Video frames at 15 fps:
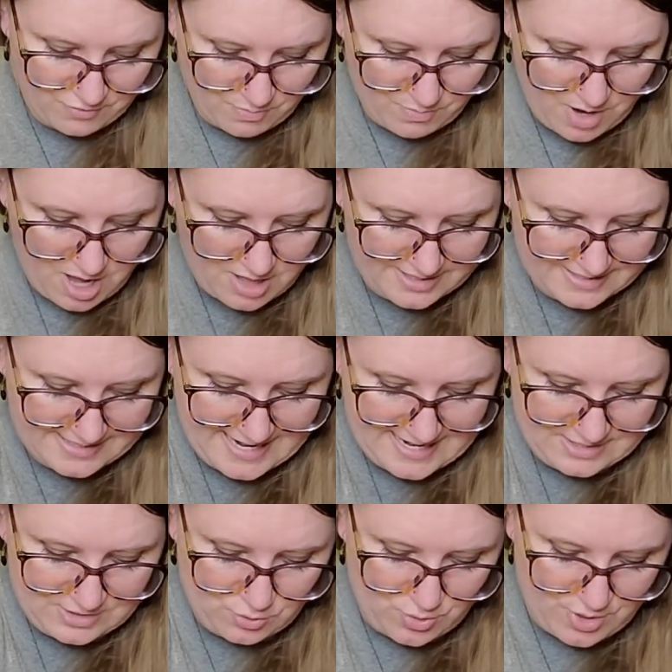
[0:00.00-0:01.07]
from Hollis
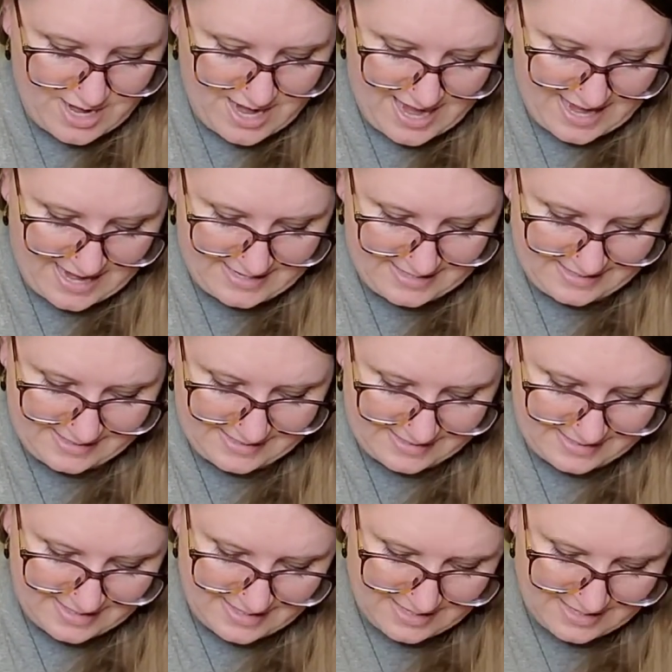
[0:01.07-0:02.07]
Hands Creates,